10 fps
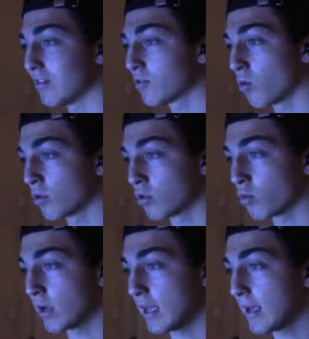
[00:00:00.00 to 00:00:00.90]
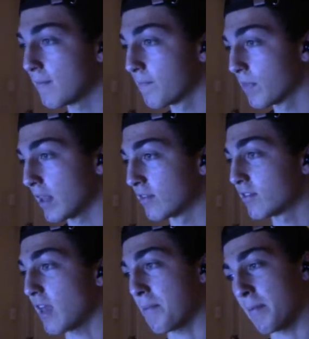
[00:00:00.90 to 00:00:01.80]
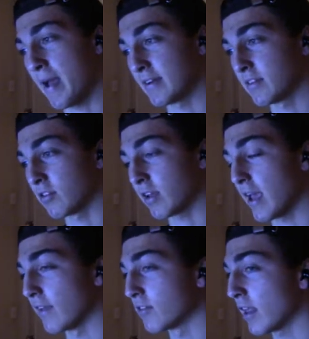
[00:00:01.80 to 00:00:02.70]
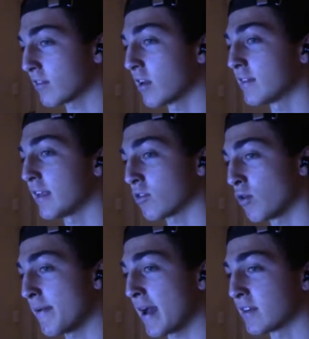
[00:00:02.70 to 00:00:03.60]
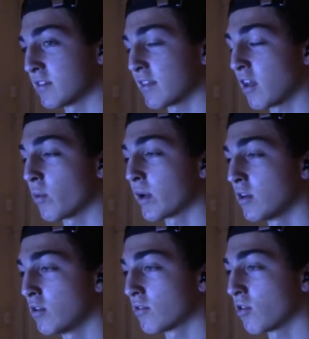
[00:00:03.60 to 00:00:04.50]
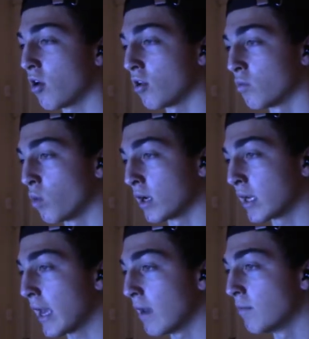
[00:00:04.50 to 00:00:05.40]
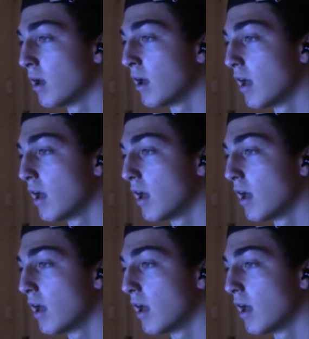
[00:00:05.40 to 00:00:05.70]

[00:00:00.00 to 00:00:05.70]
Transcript: Score 3 in separate matches. Okay, so that's going to take 3 matches. I thought we could do this all in one game.